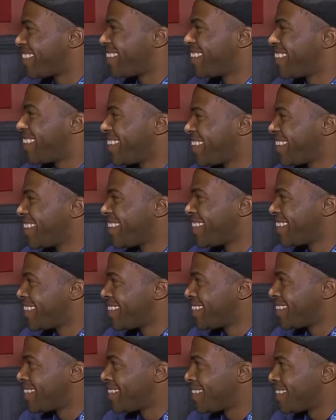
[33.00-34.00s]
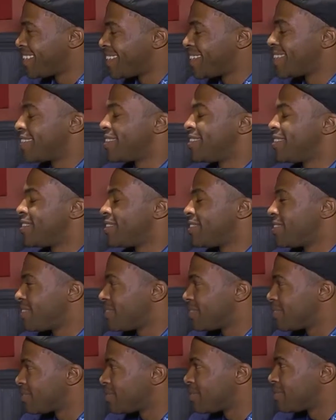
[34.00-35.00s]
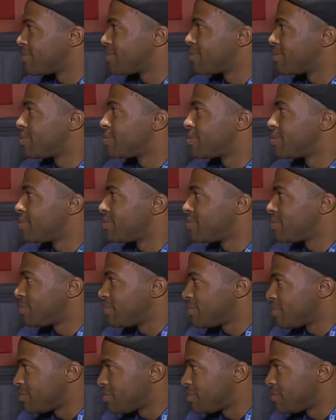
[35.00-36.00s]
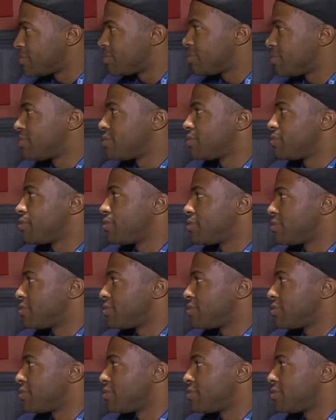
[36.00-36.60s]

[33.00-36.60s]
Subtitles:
(silent)